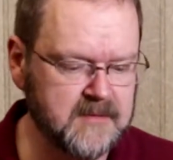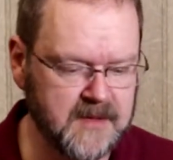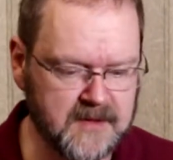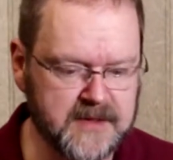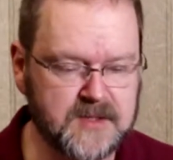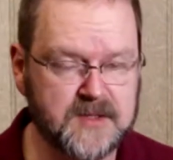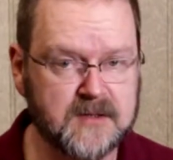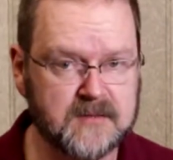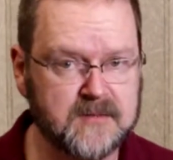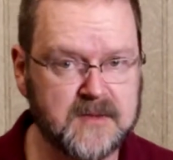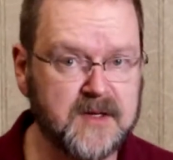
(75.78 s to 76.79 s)
Unless
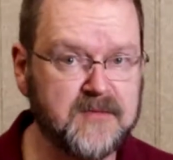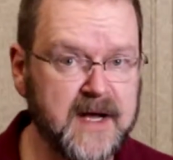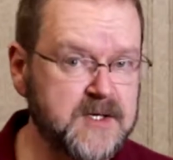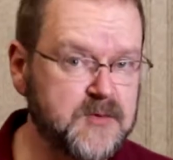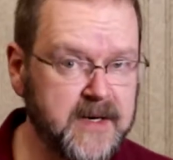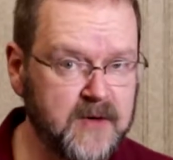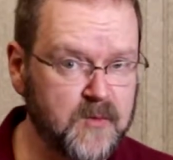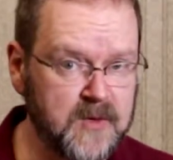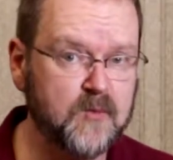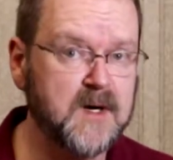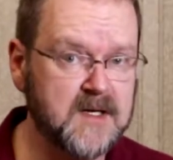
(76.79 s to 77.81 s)
you're infatuated
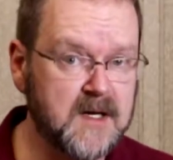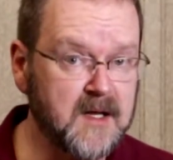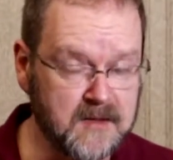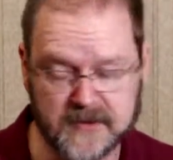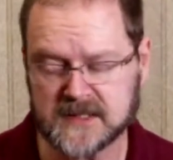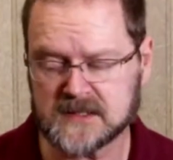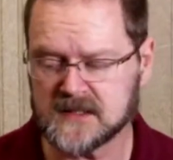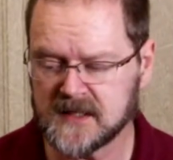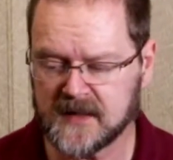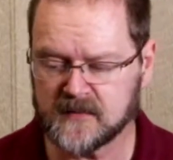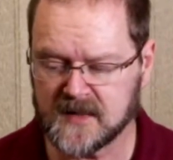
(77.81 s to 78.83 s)
with what color is it.
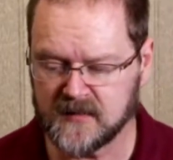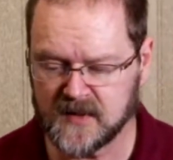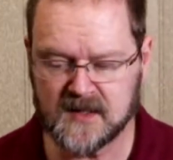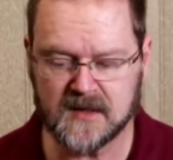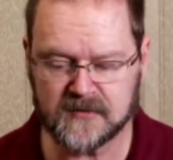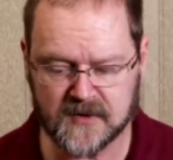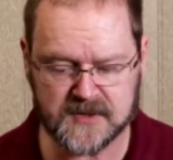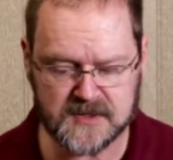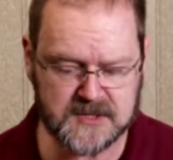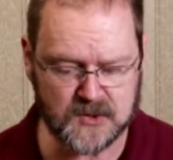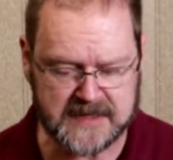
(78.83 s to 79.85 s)
That might be the
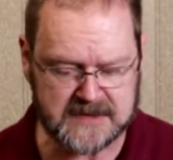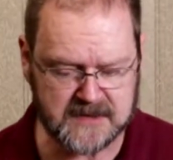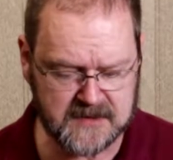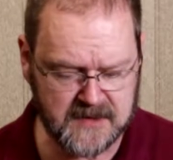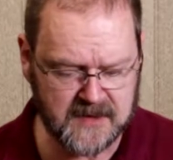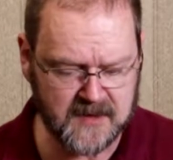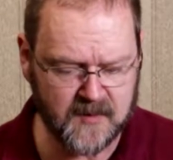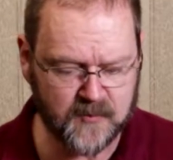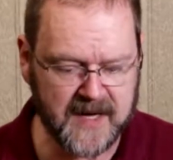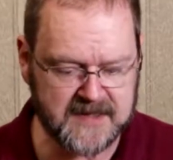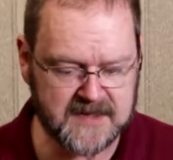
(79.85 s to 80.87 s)
first choice.
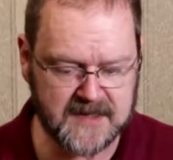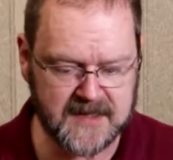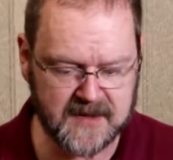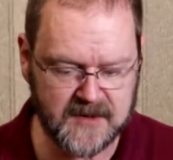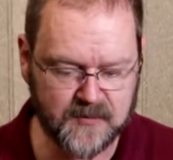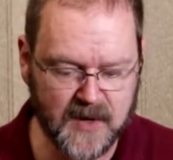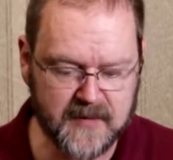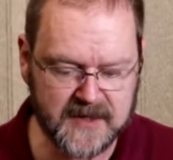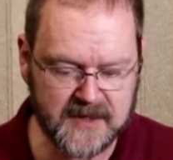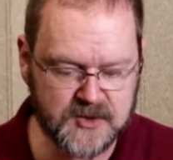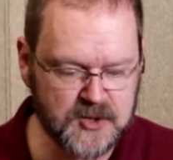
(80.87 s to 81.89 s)
But you're probably
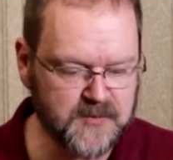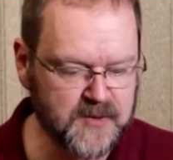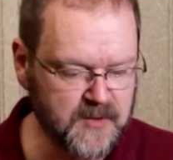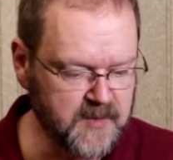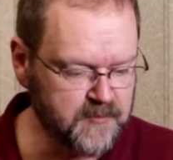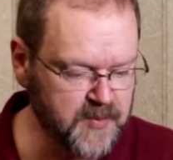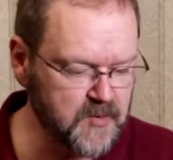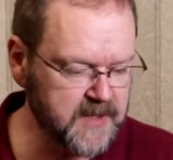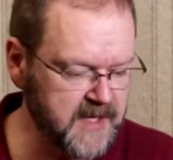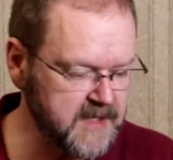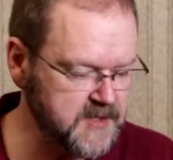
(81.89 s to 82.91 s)
going to choose between a boot
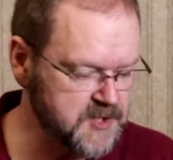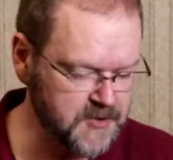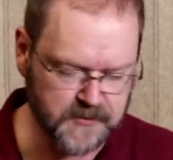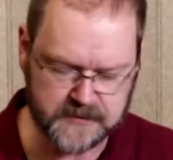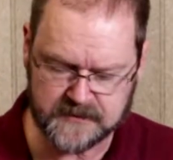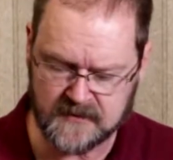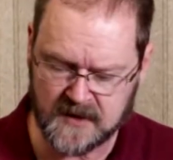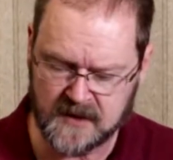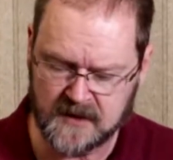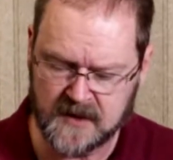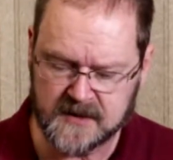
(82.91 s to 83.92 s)
and a shoe.
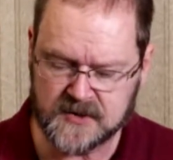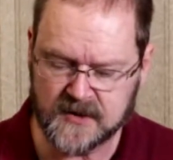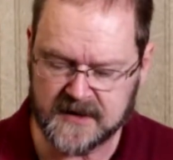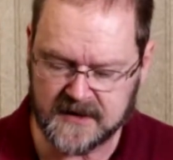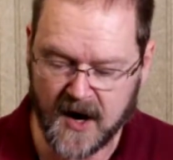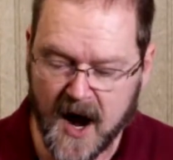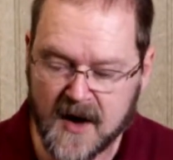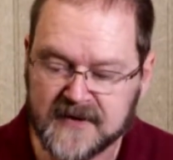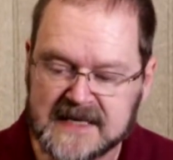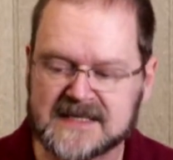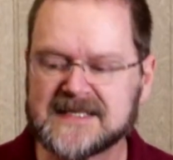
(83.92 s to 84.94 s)
So the
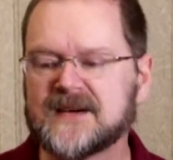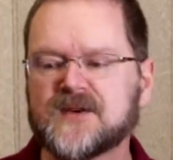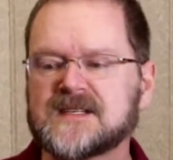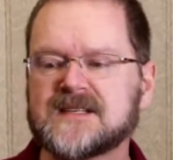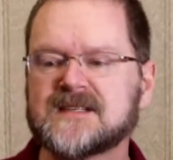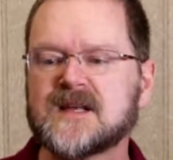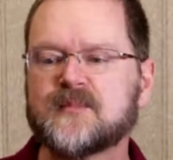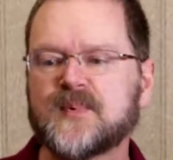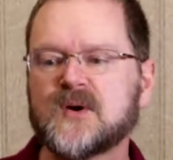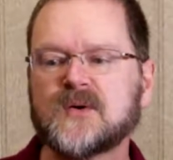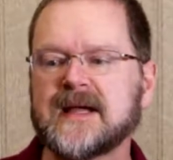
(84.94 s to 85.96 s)
obvious difference is the
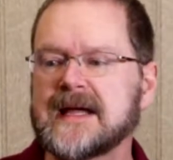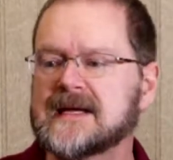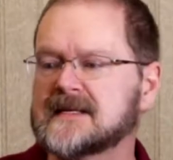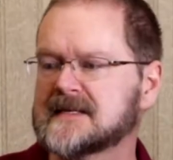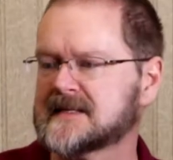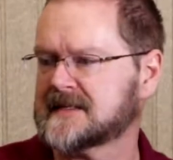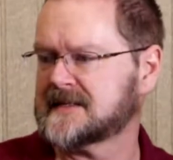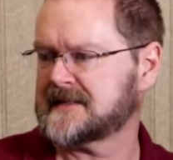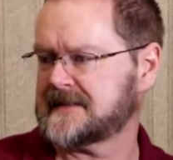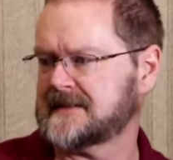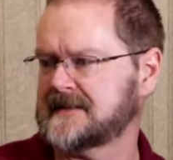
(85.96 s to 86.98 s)
boot is,
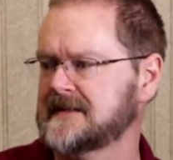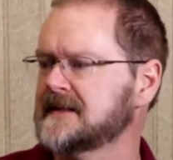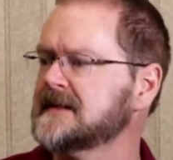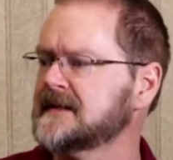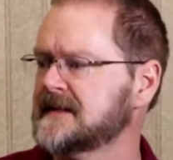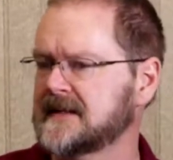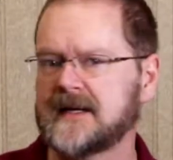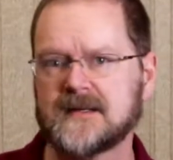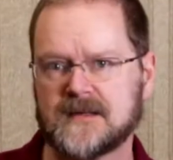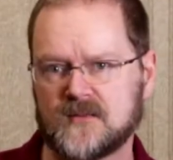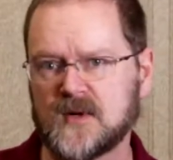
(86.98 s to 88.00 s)

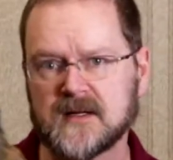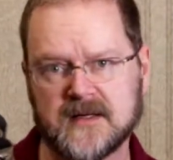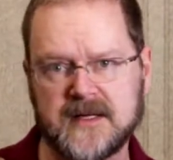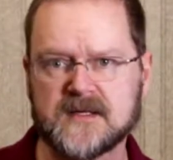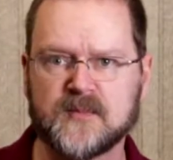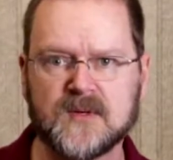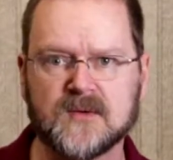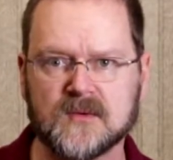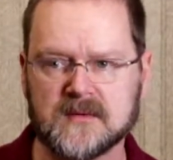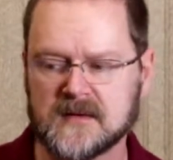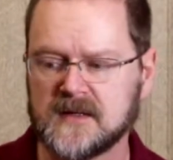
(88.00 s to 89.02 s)
it's a
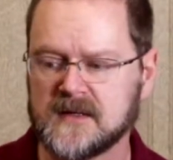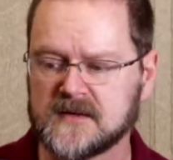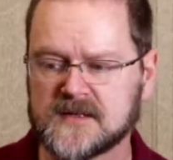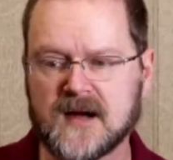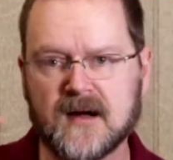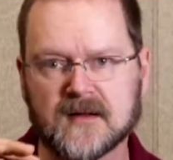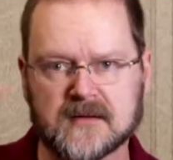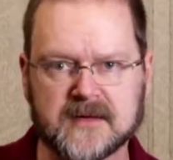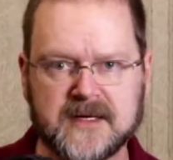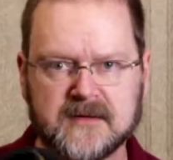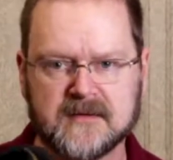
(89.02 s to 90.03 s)
boot. It's taller,
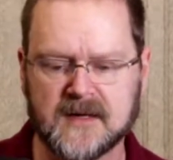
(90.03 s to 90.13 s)
right?